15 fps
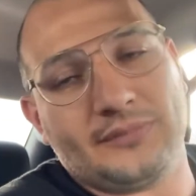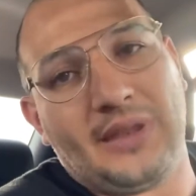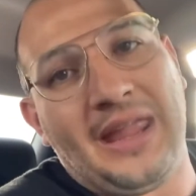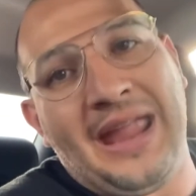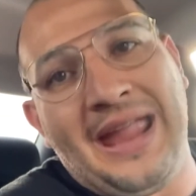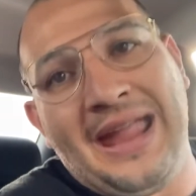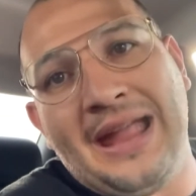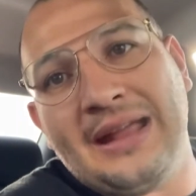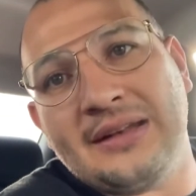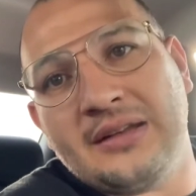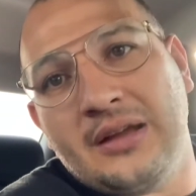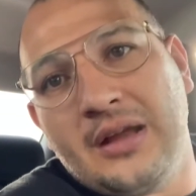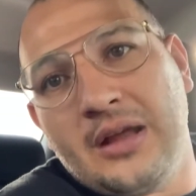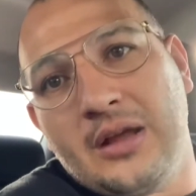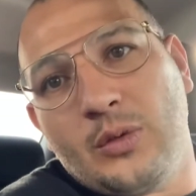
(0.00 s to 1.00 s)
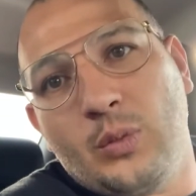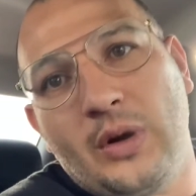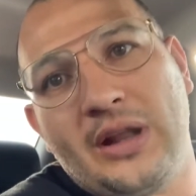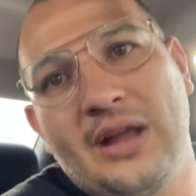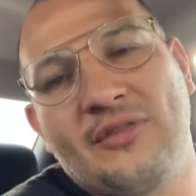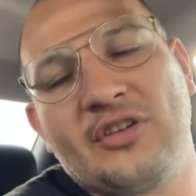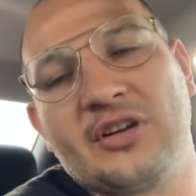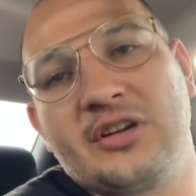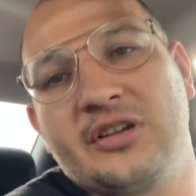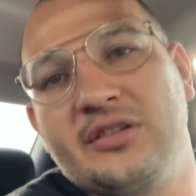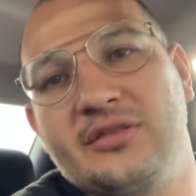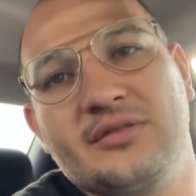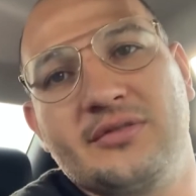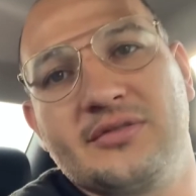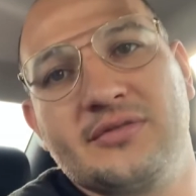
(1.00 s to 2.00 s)
And whatever
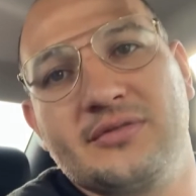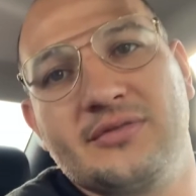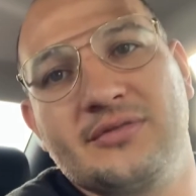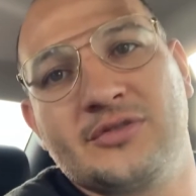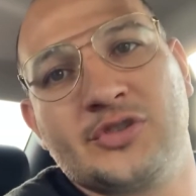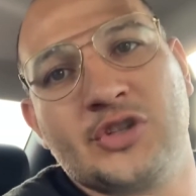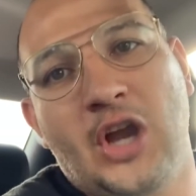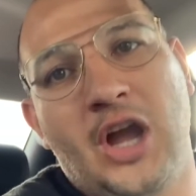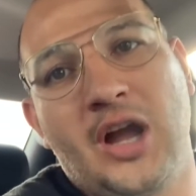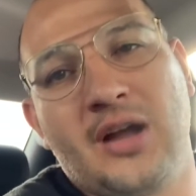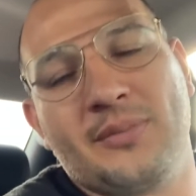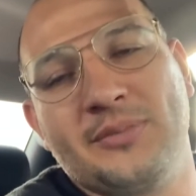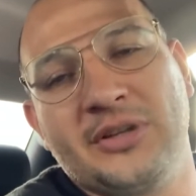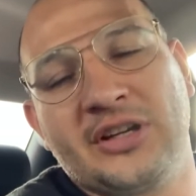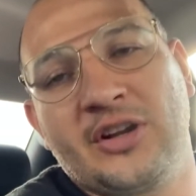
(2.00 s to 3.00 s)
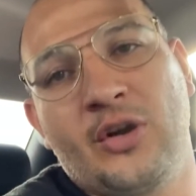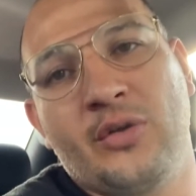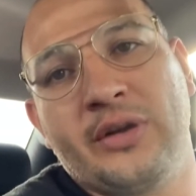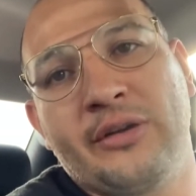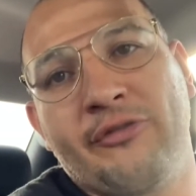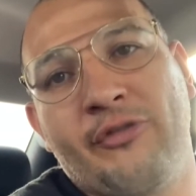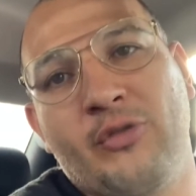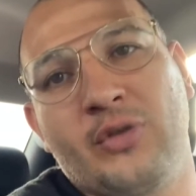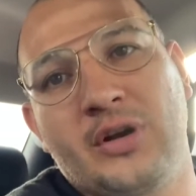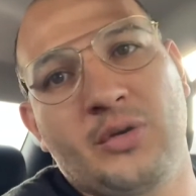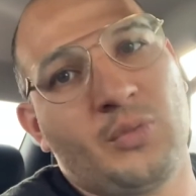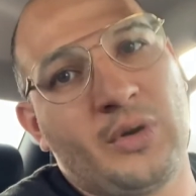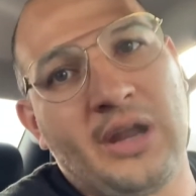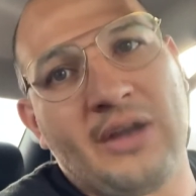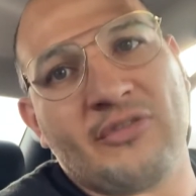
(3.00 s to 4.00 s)
job you're going for,
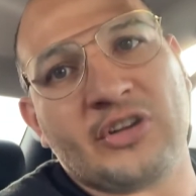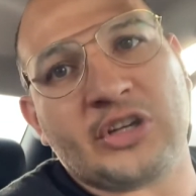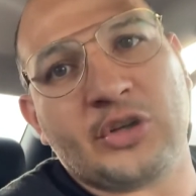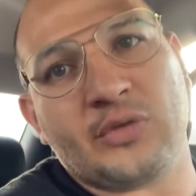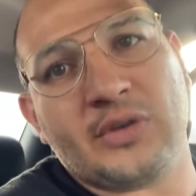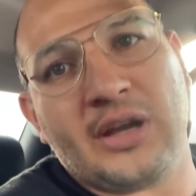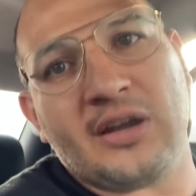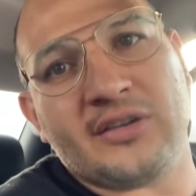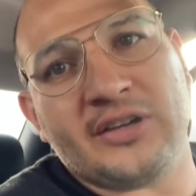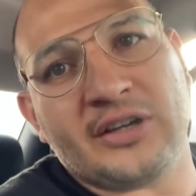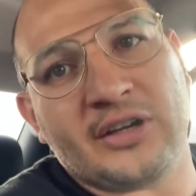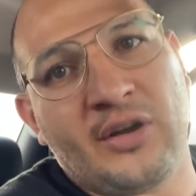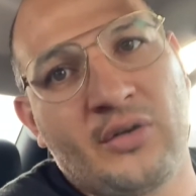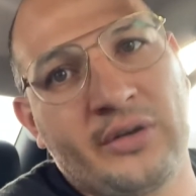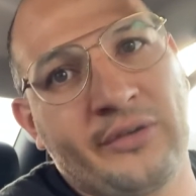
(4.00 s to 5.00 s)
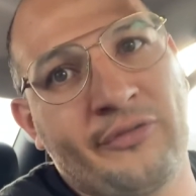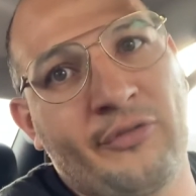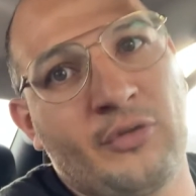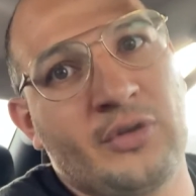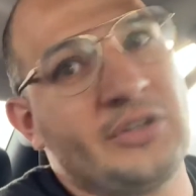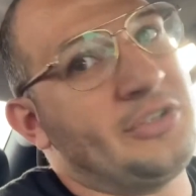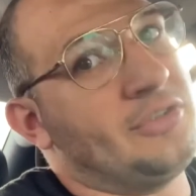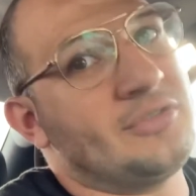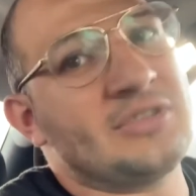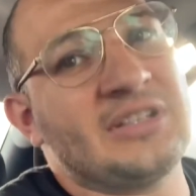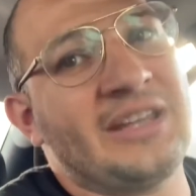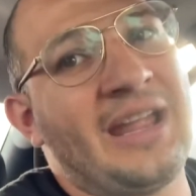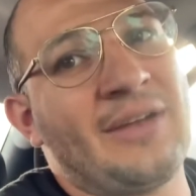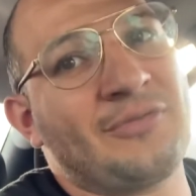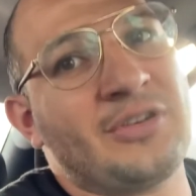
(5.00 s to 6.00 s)
whatever career you're going for,
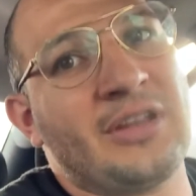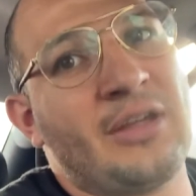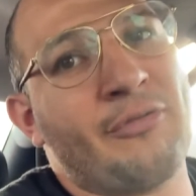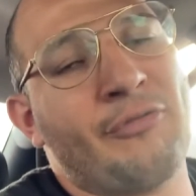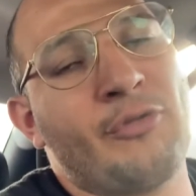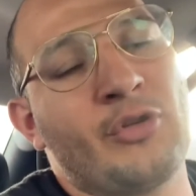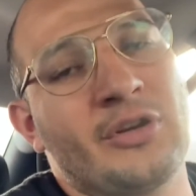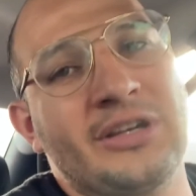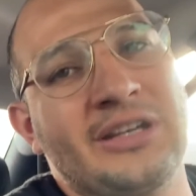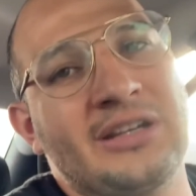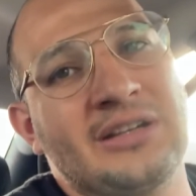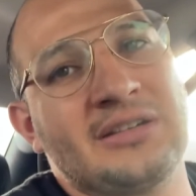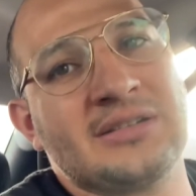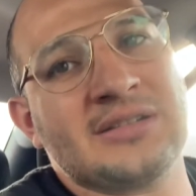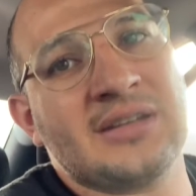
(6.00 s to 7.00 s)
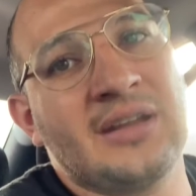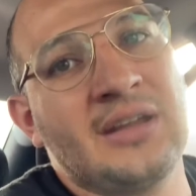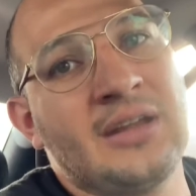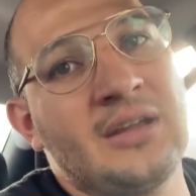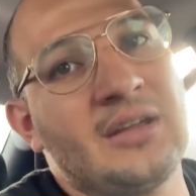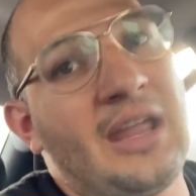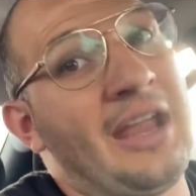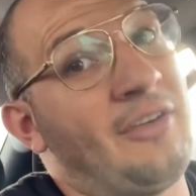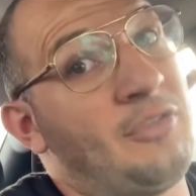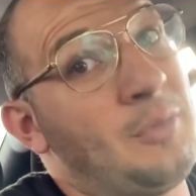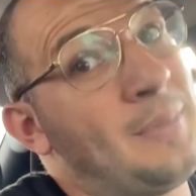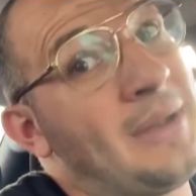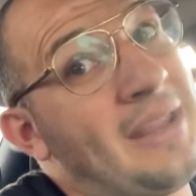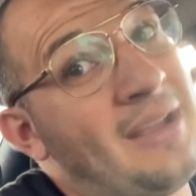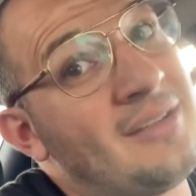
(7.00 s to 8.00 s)
usually after that 4 years,
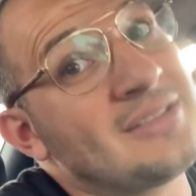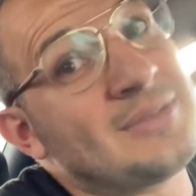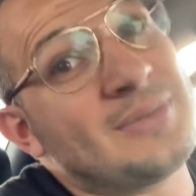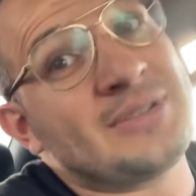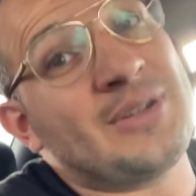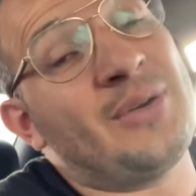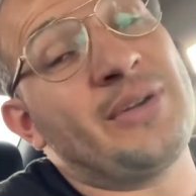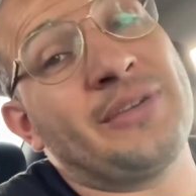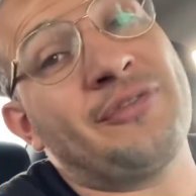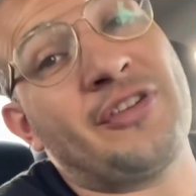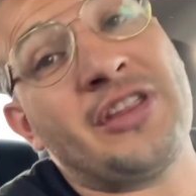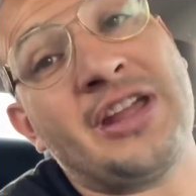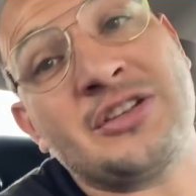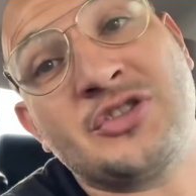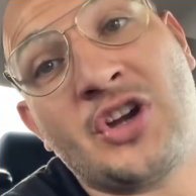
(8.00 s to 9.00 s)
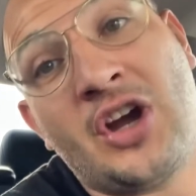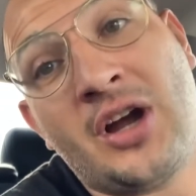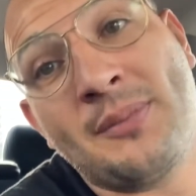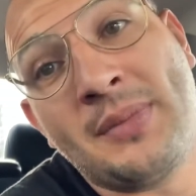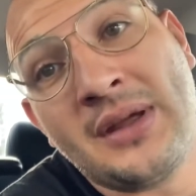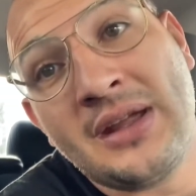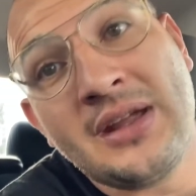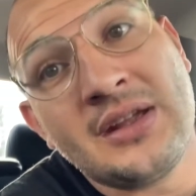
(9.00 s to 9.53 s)
everybody else was going for that job.